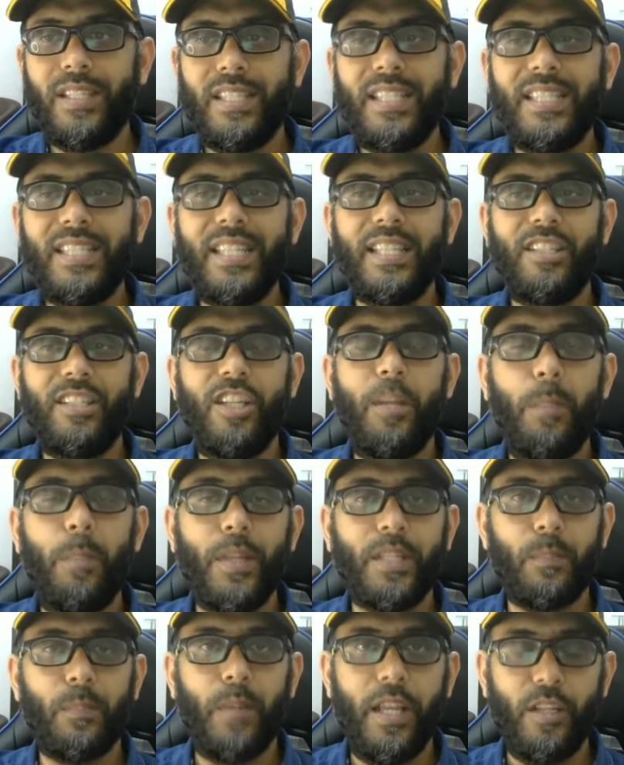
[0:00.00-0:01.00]
This is the
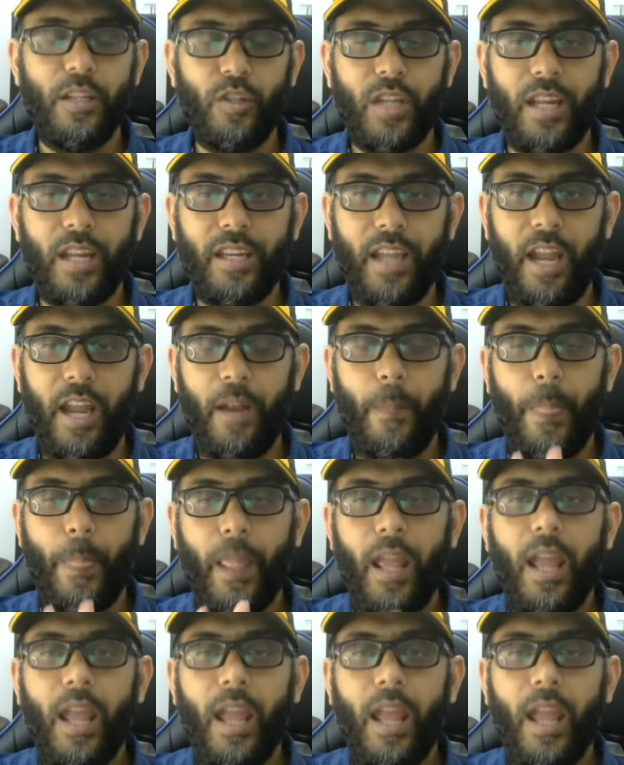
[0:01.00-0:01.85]
cheapest place you can get.